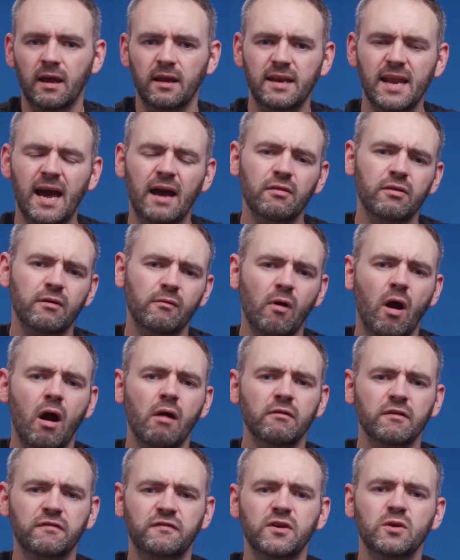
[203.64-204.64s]
Now, there
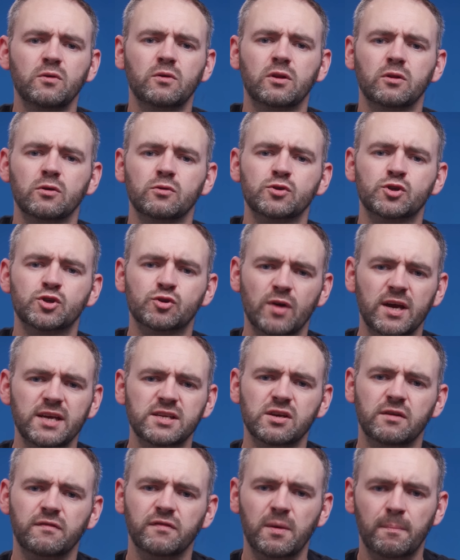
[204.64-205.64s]
are a few clues
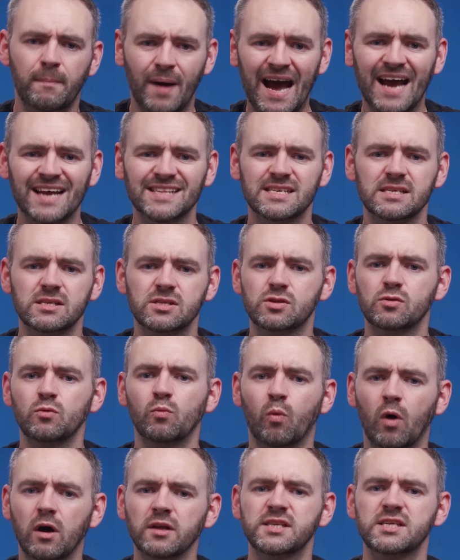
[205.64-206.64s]
straight off the bat as to
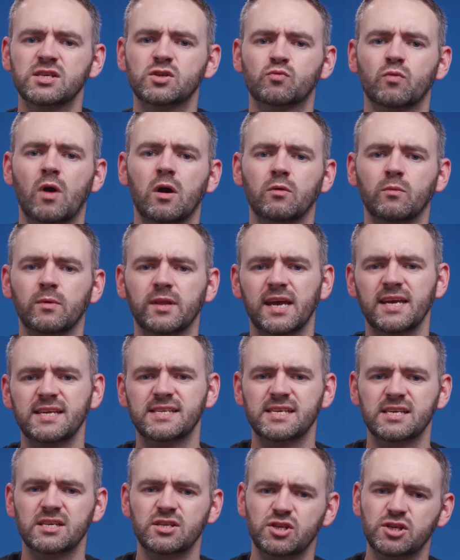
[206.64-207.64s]
what is wrong with
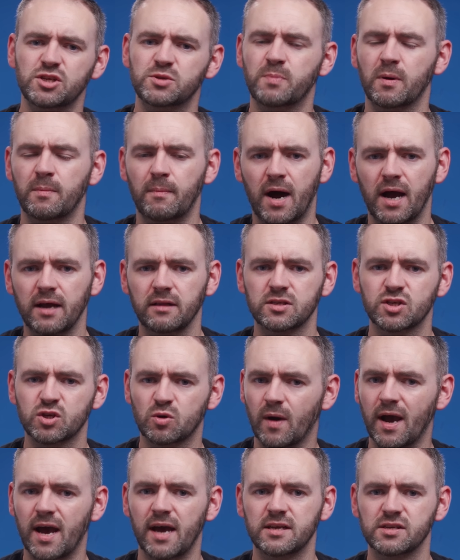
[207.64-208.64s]
8 inches per mile
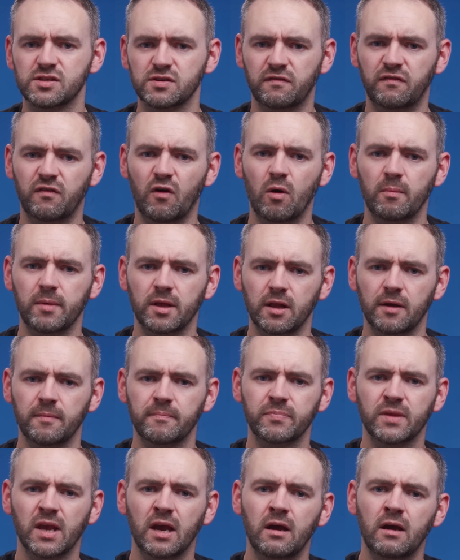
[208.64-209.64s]
squared as a formula.
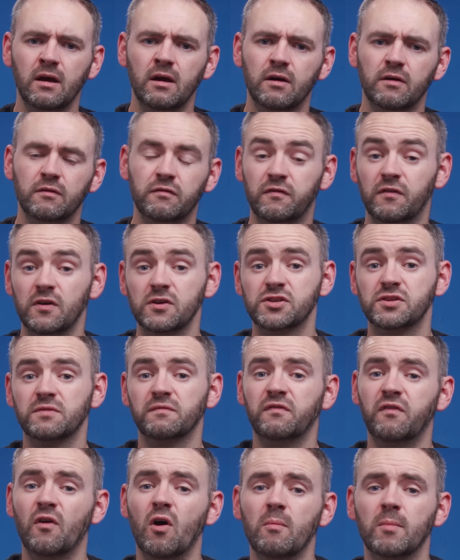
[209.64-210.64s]
First
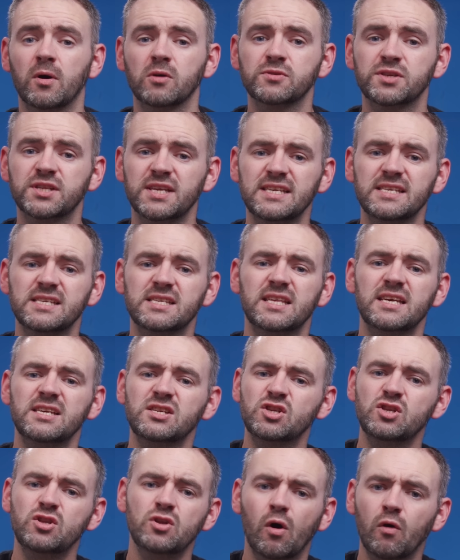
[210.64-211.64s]
and foremost is
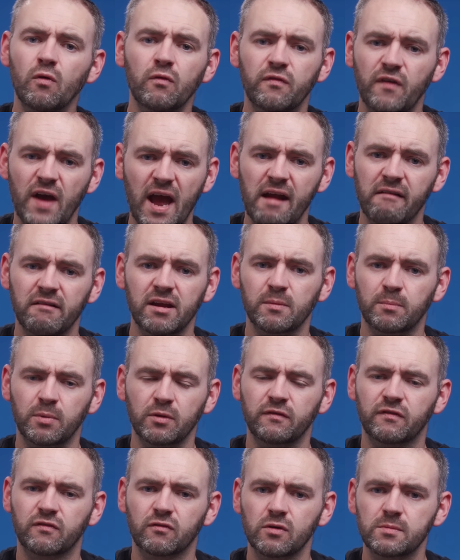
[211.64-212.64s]
there's no
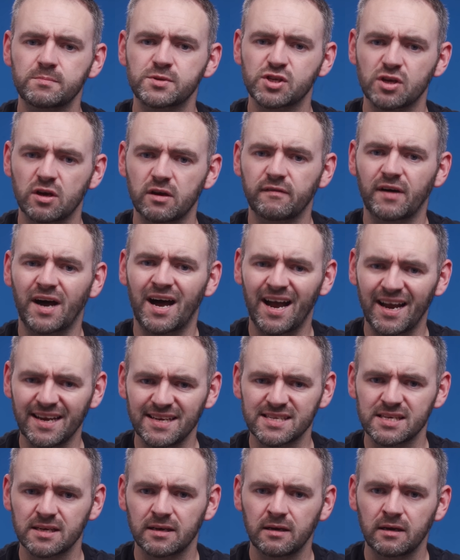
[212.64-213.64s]
variable for observer
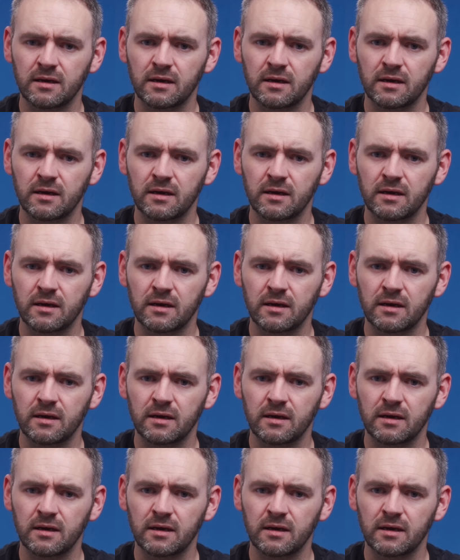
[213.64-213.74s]
height.